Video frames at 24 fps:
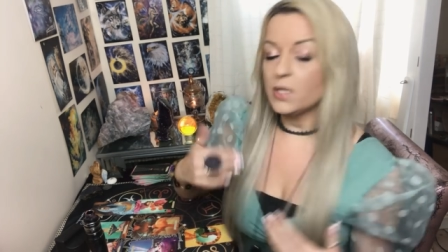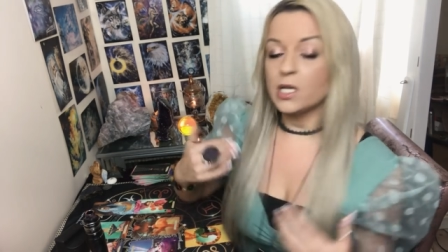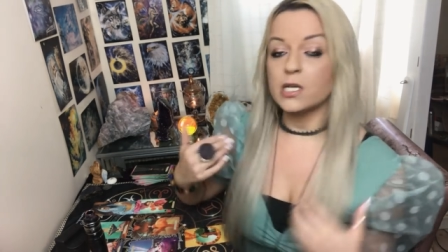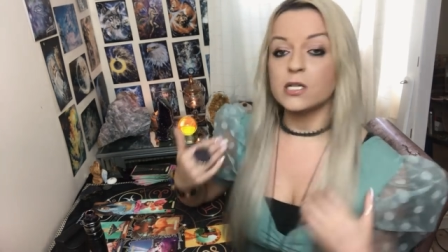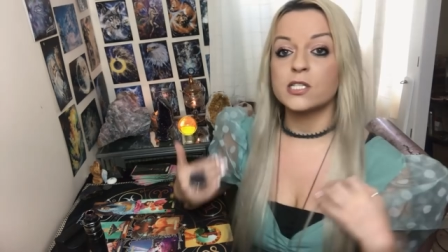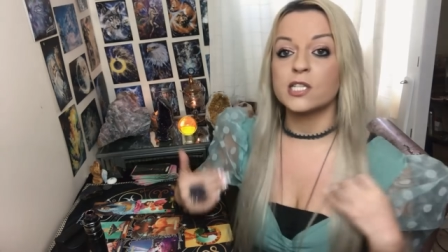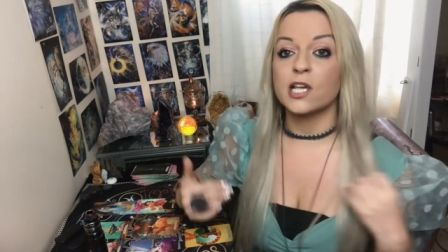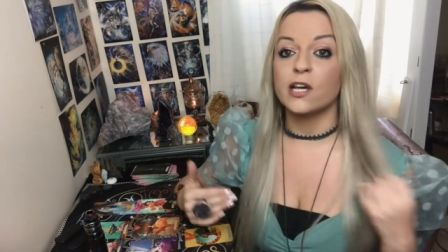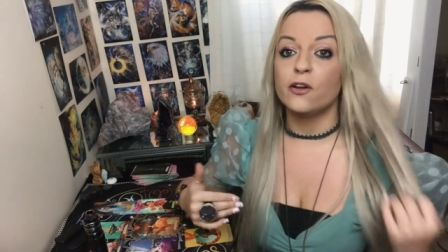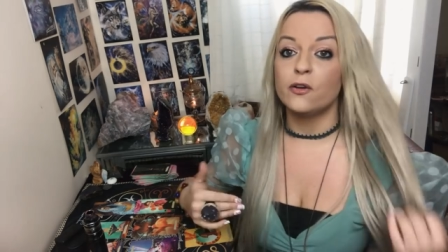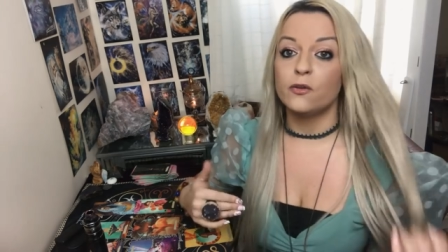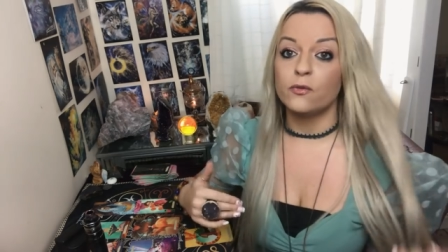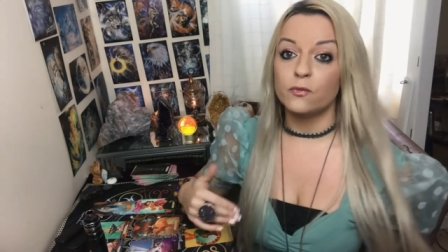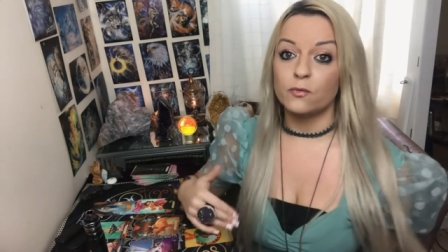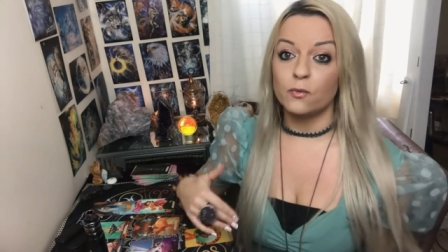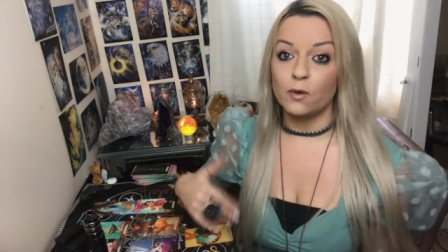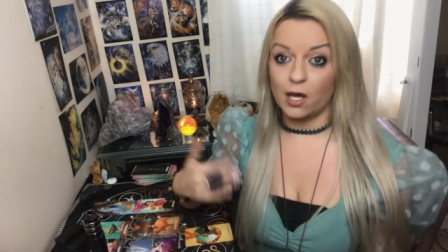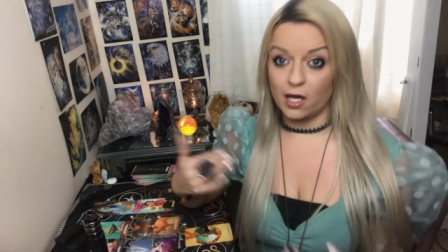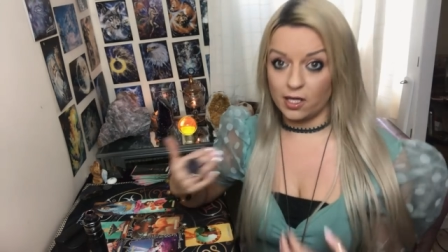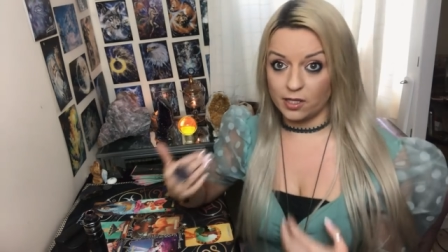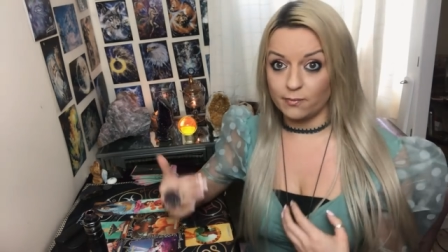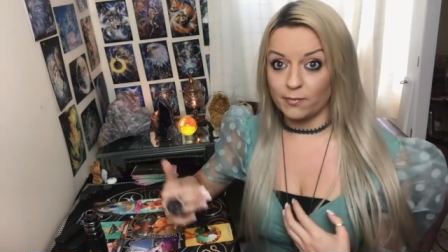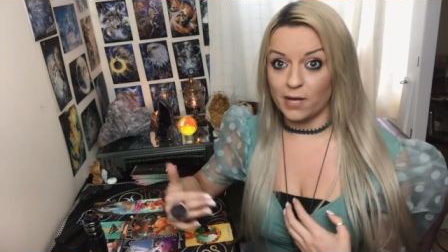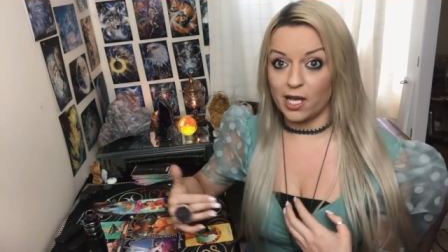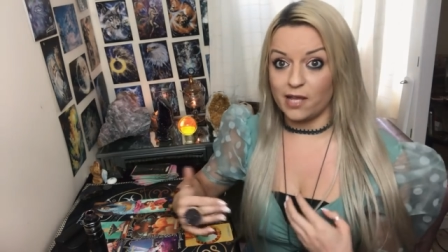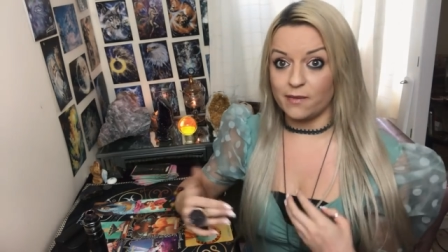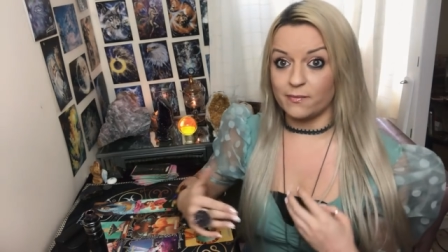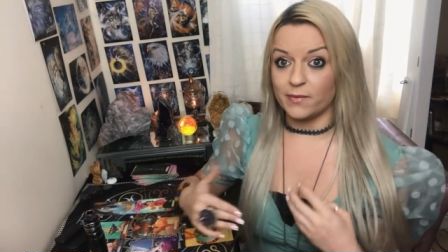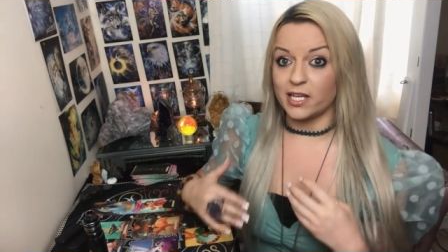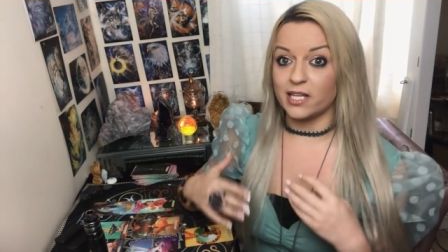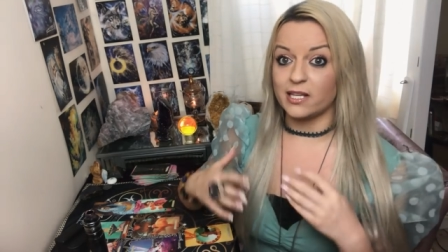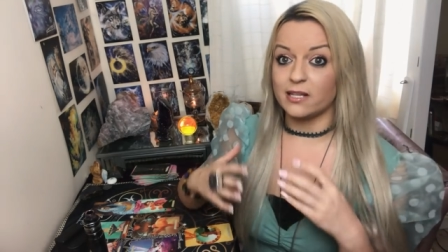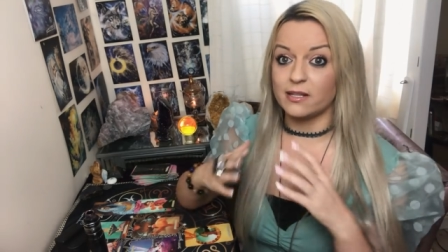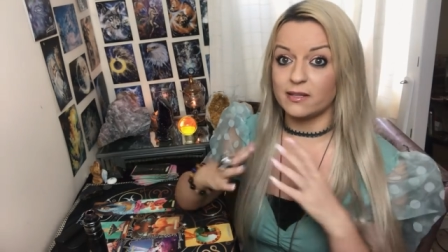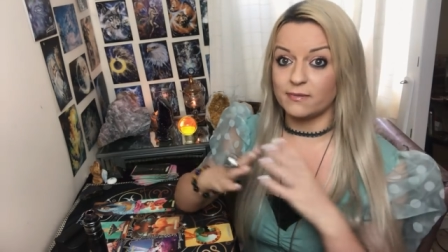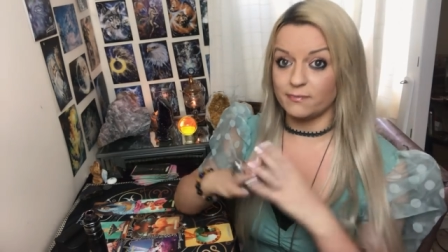so at the
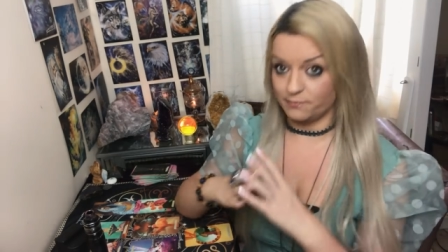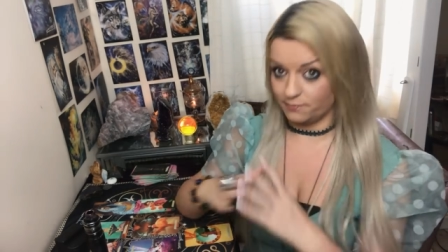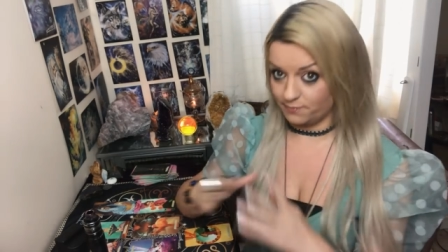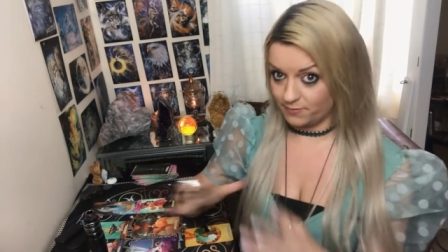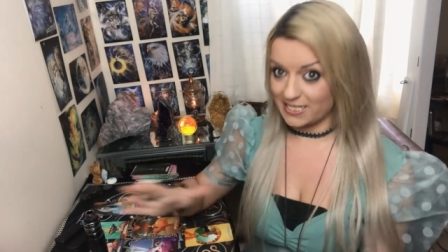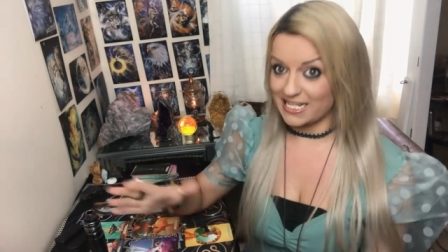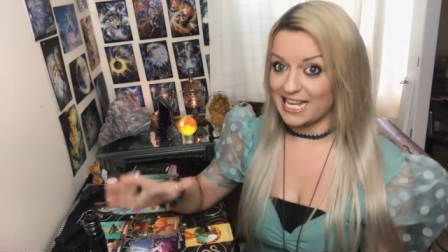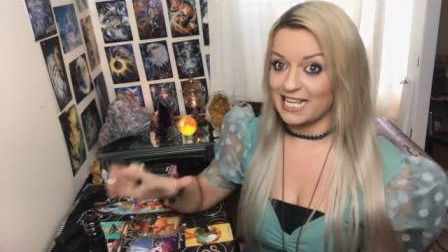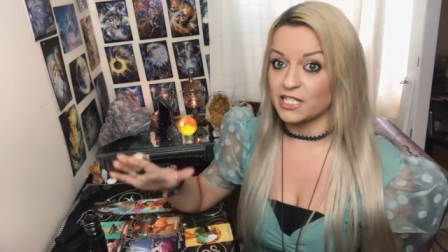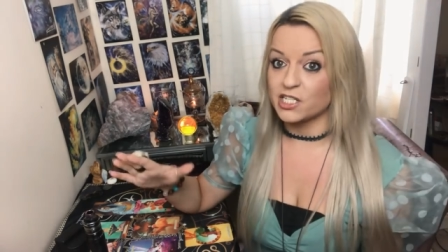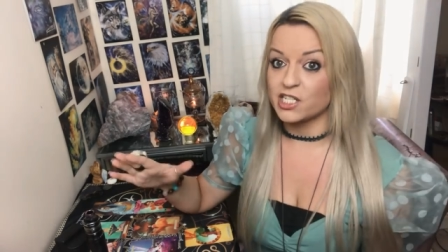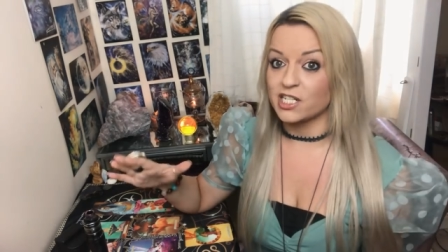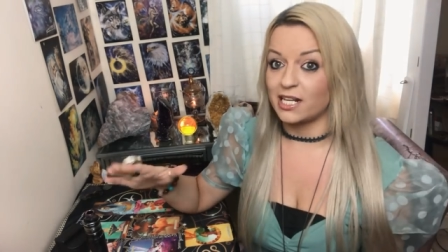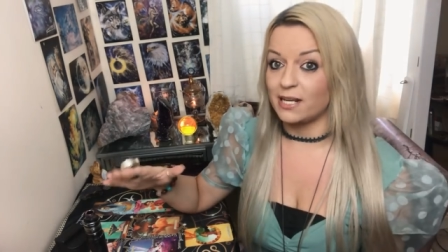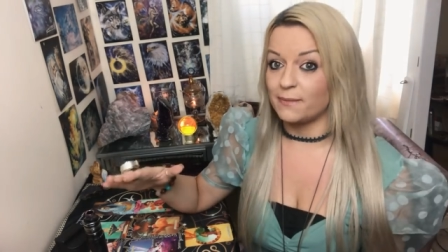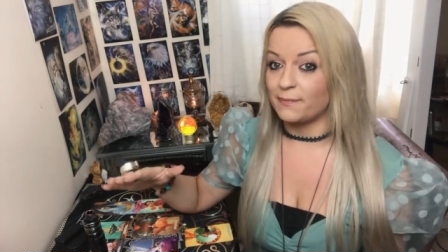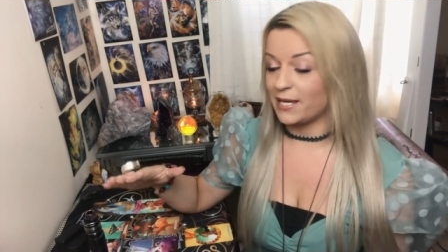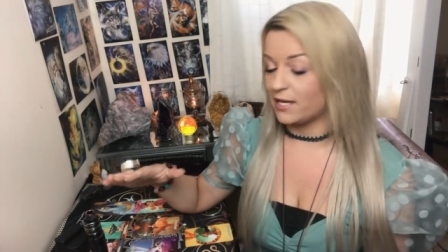moment potentially a